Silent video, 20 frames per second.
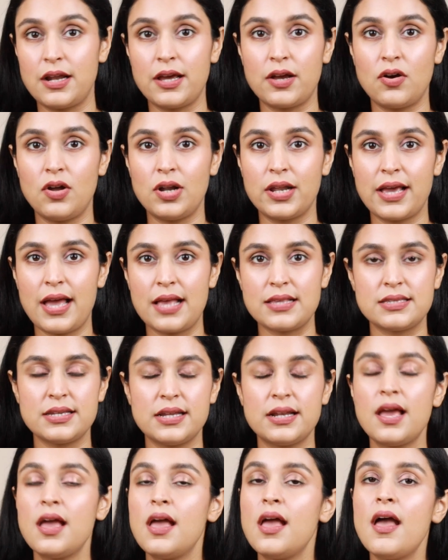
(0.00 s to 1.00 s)
glycolic
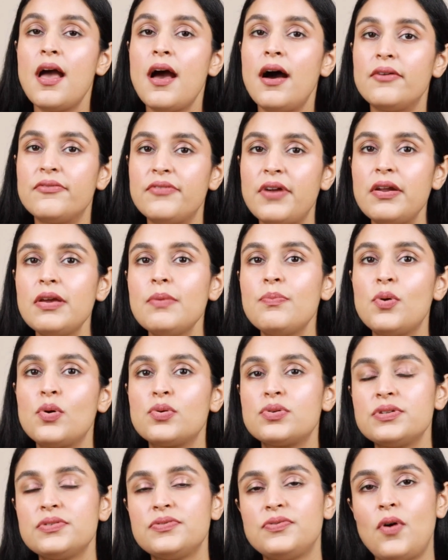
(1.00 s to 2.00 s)
acid, a very
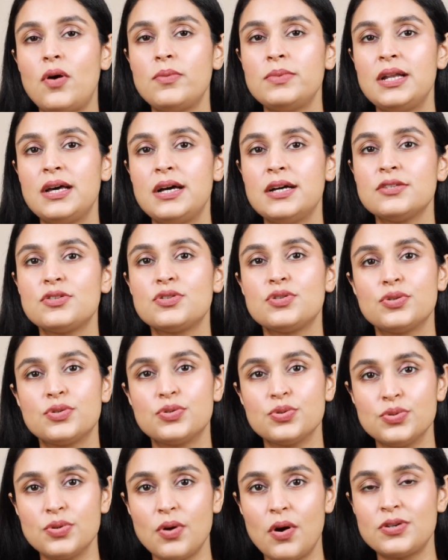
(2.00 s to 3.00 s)
potent formula. So
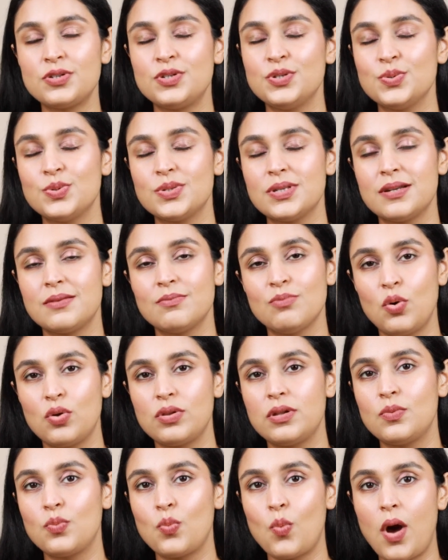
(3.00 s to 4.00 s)
do not use it more
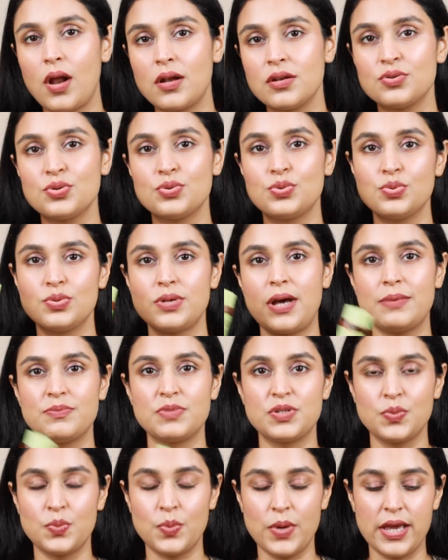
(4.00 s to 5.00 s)
than 1 to 2
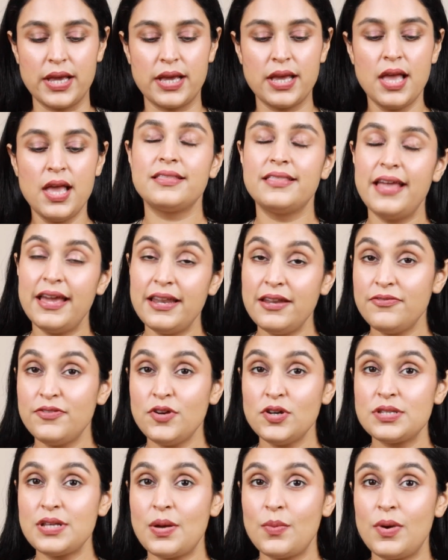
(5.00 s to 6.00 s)
times a week. Then if
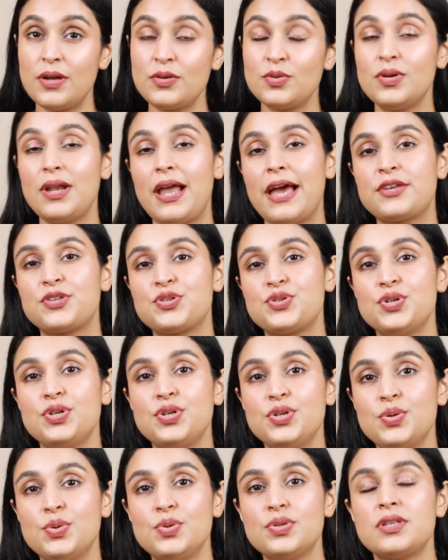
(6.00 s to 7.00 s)
you're someone who likes to
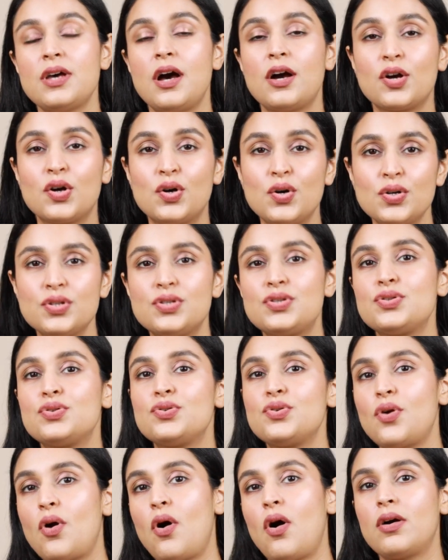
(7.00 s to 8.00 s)
use a good
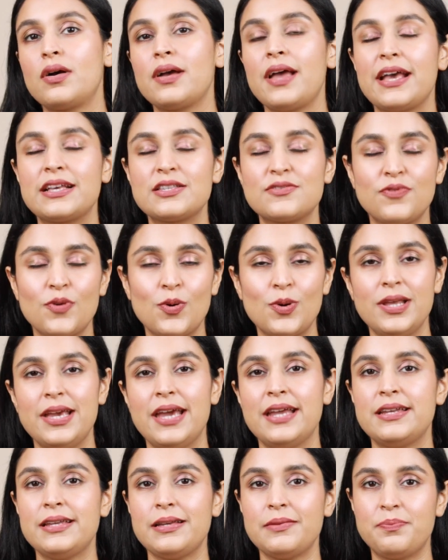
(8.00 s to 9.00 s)
strong
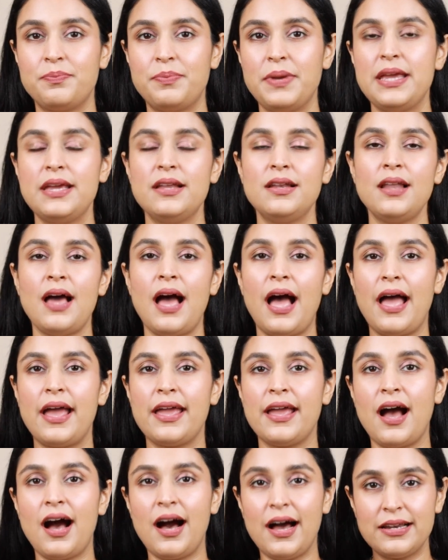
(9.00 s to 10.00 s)
exfoliating peel,
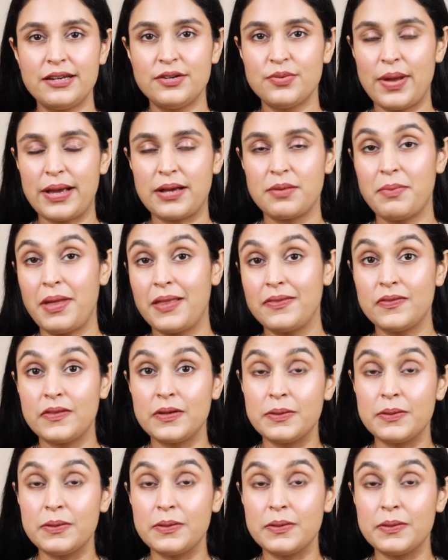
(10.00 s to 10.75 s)
I highly recommend